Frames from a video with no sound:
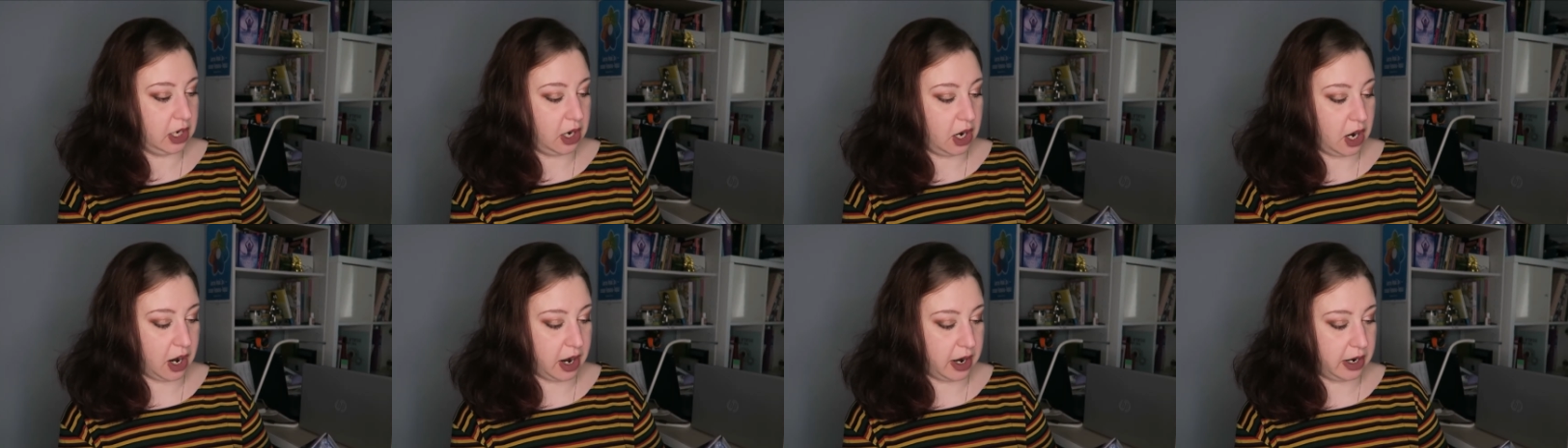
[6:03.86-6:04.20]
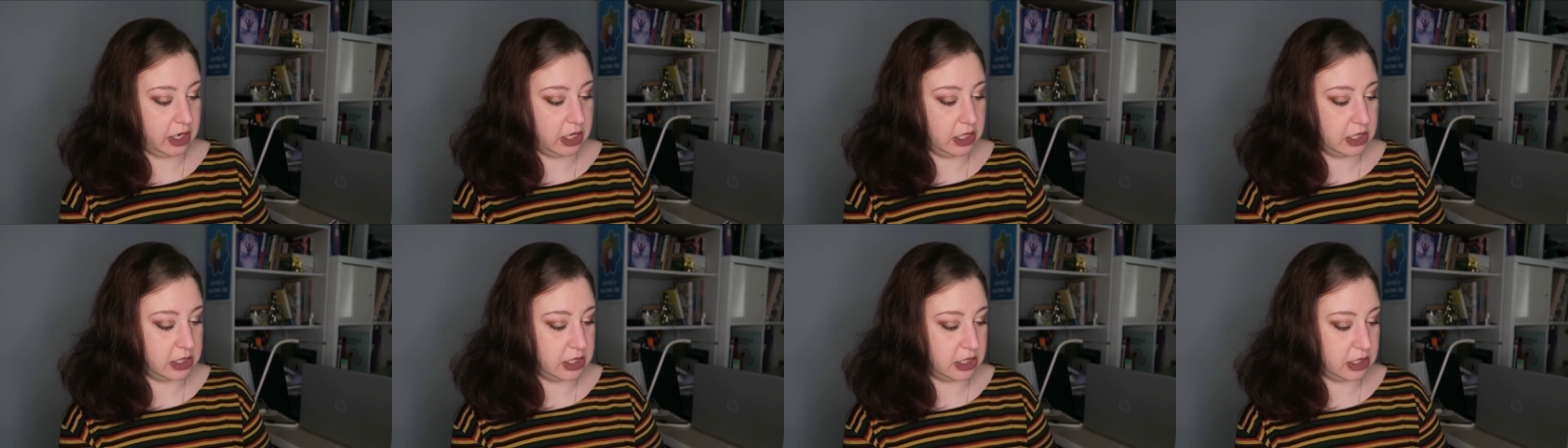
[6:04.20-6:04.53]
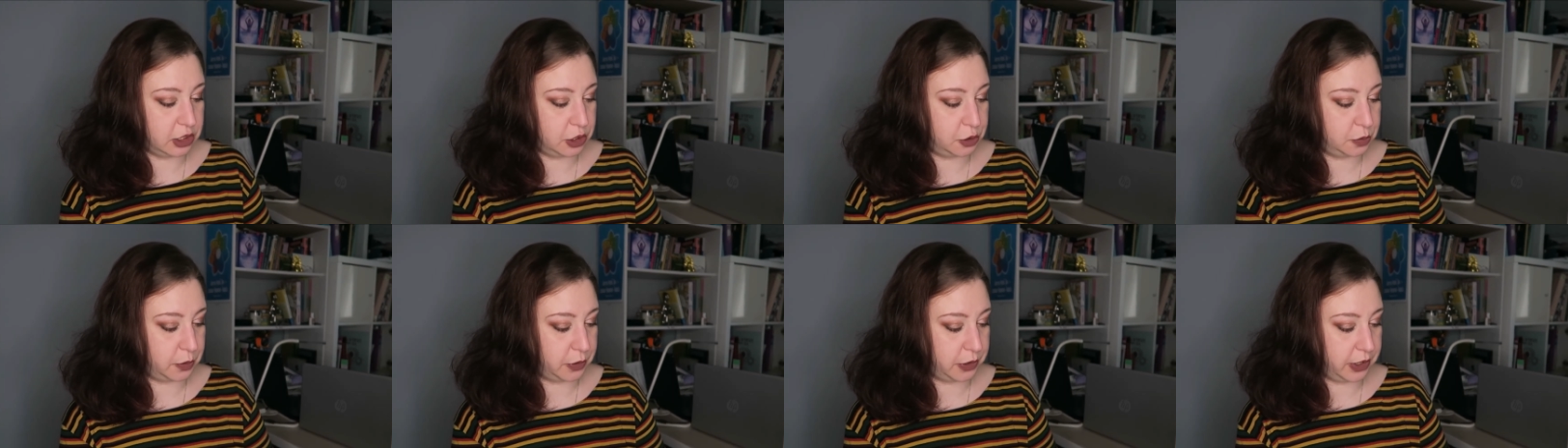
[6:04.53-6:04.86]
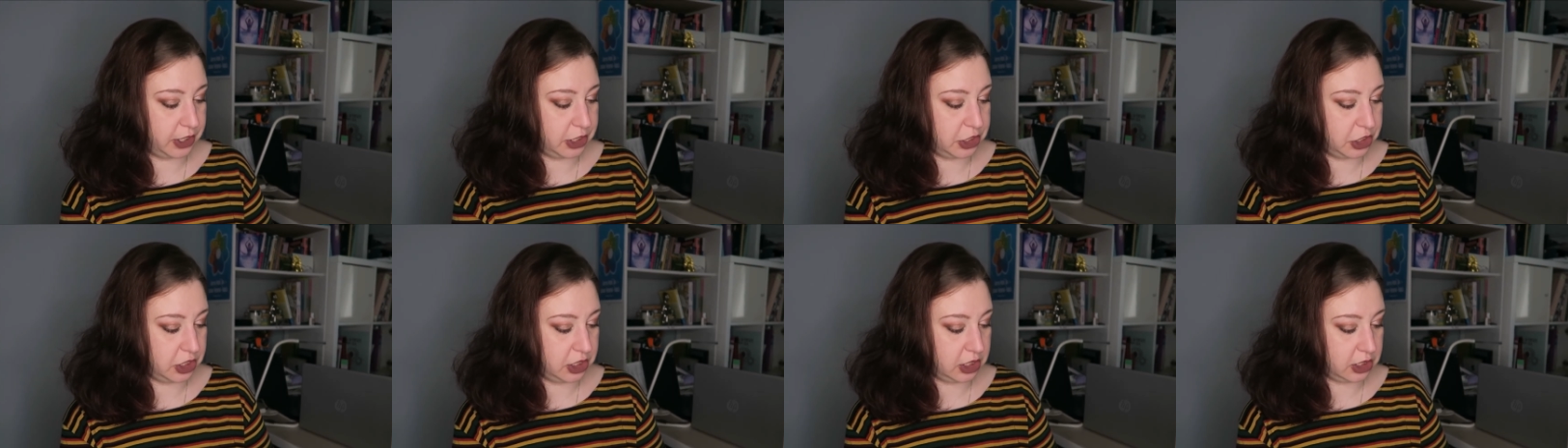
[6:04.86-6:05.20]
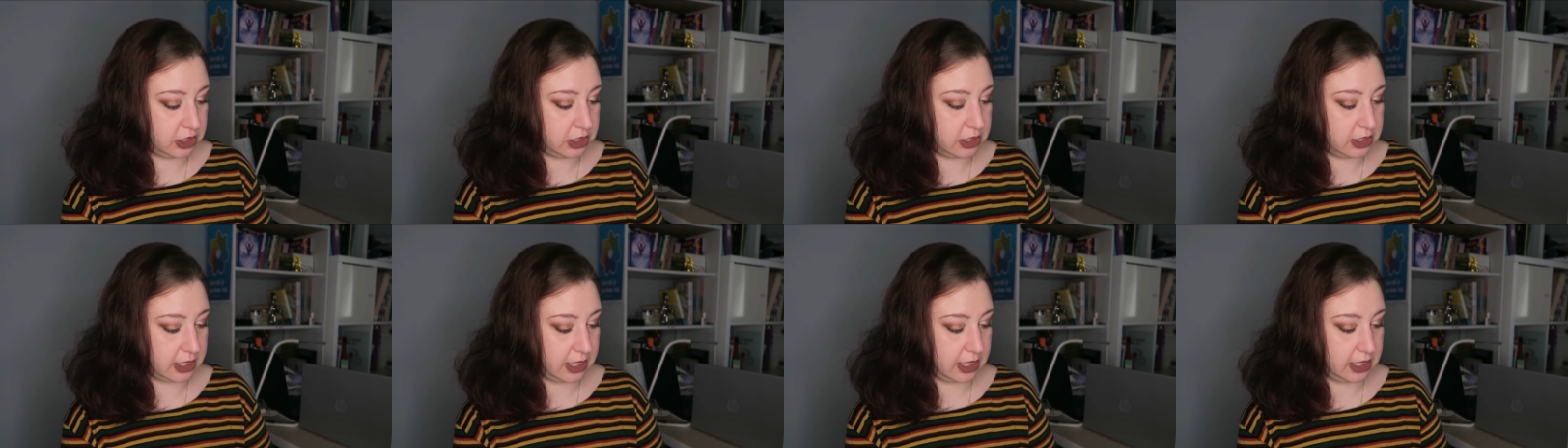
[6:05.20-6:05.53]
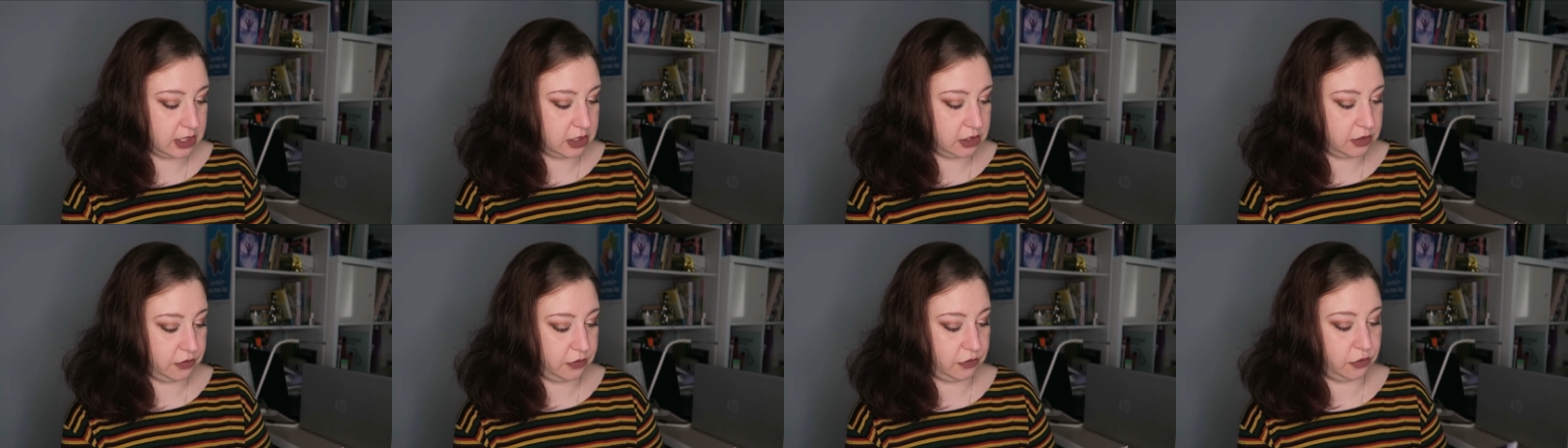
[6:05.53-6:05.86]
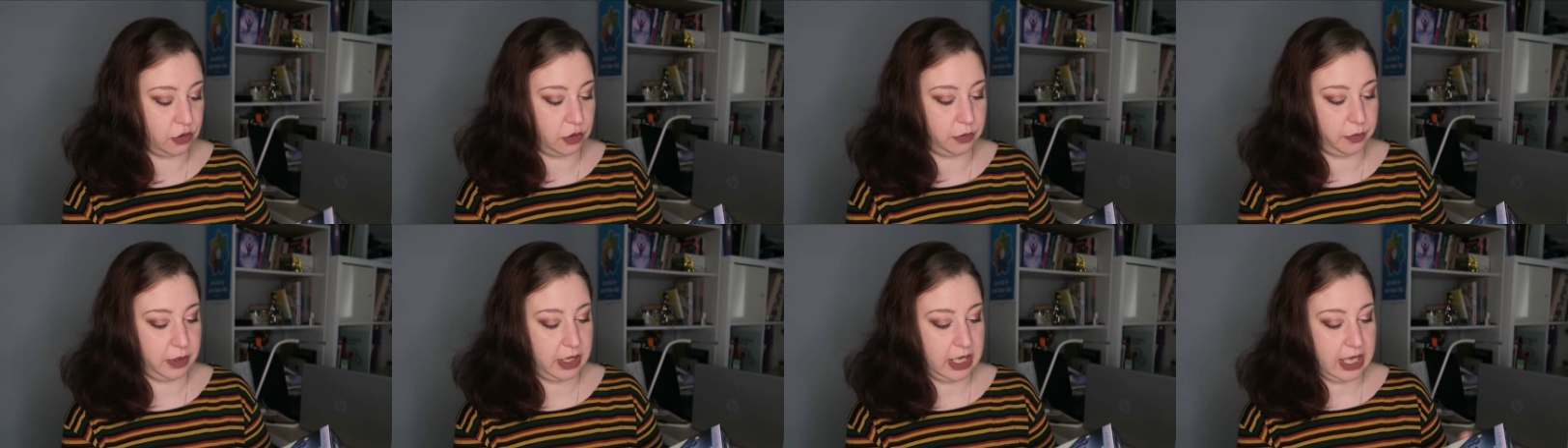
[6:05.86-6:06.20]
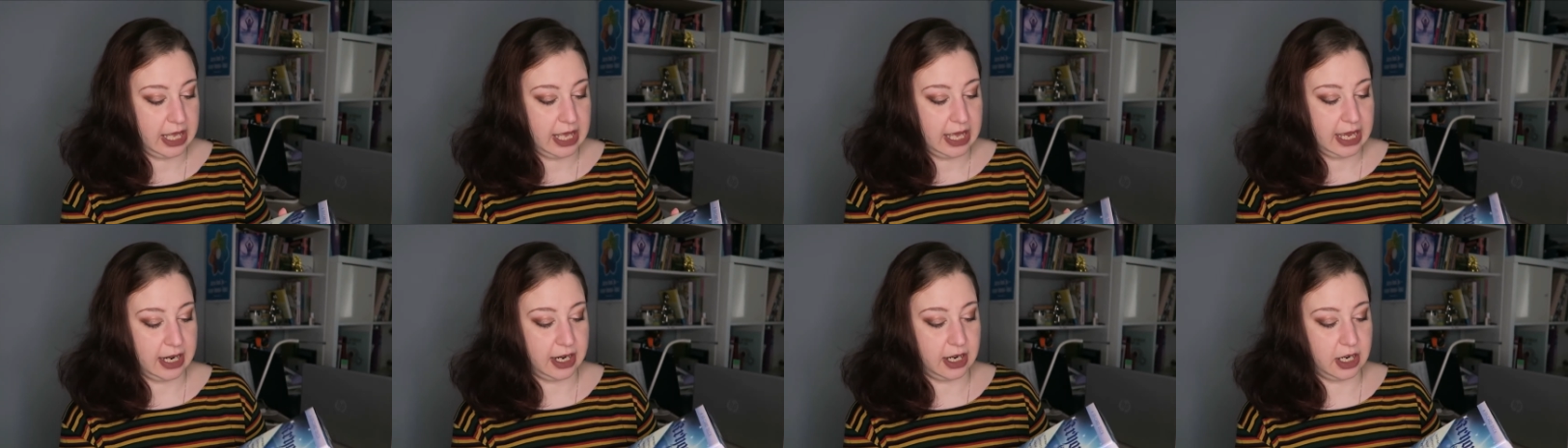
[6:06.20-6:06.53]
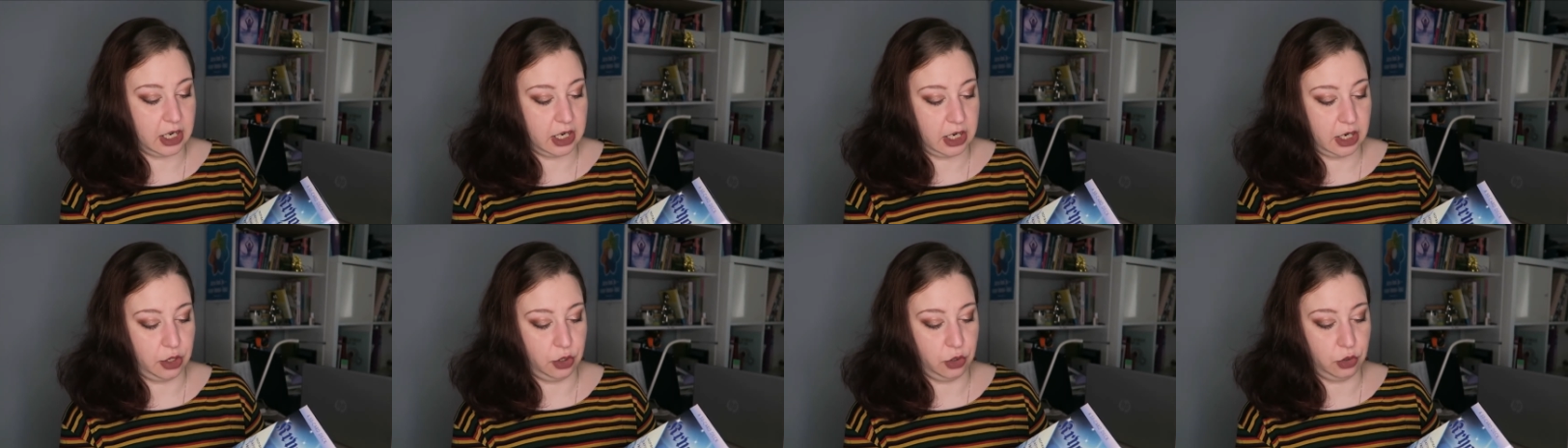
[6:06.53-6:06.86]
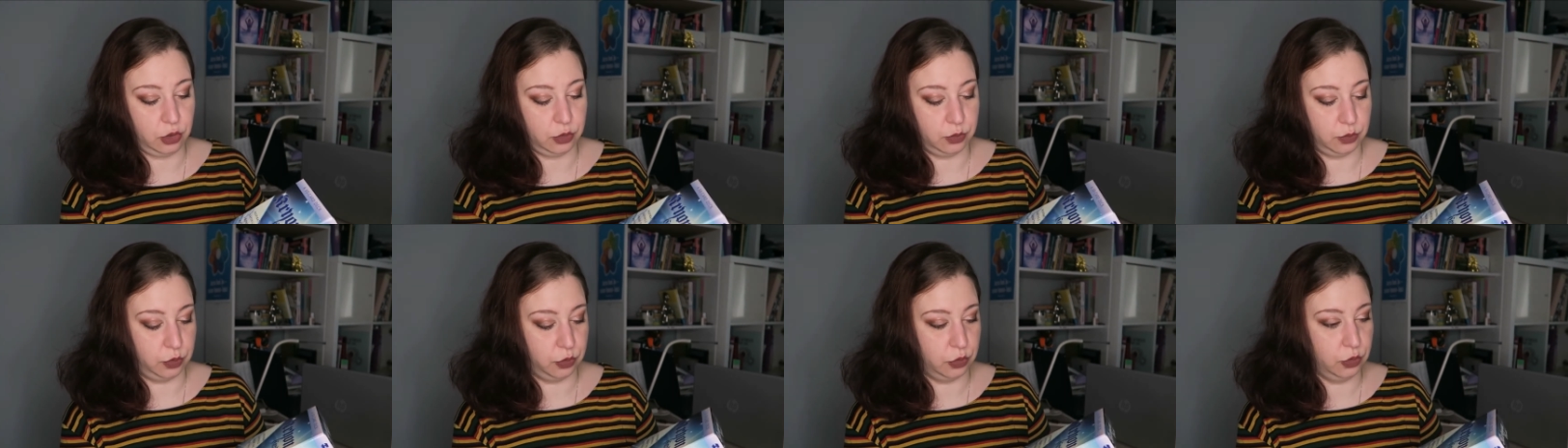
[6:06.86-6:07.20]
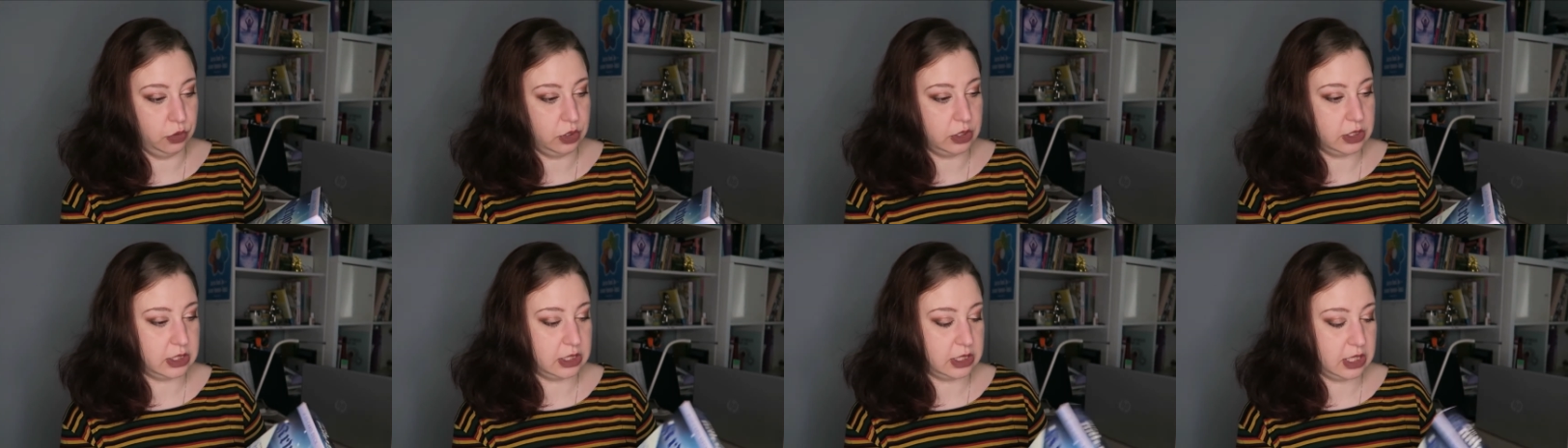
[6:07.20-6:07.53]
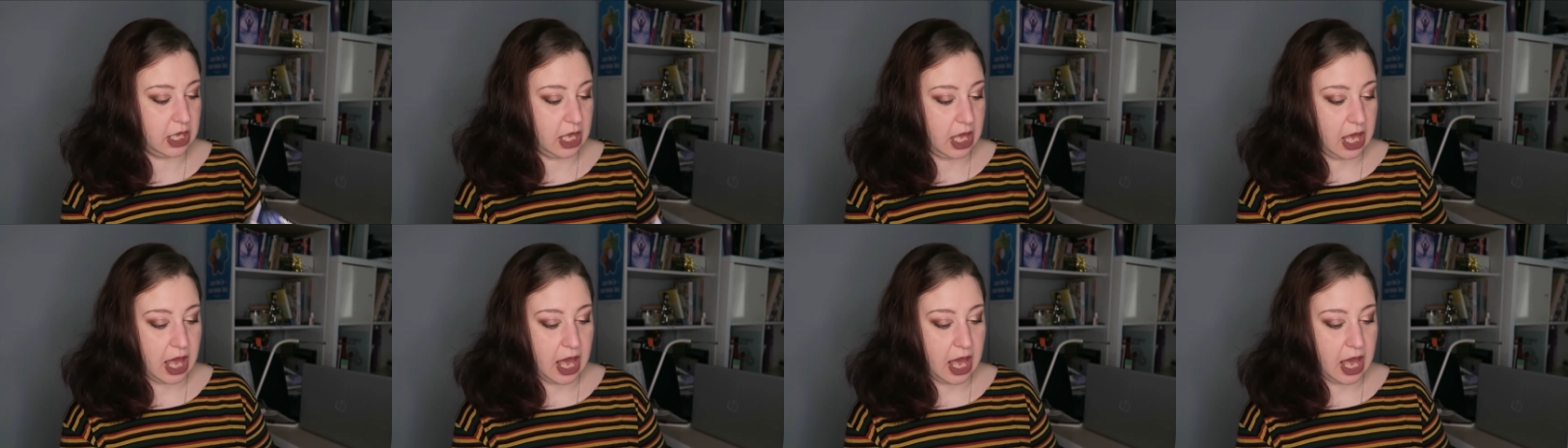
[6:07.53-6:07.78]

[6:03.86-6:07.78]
Cards, Inspirational Sayings from Crayon Books.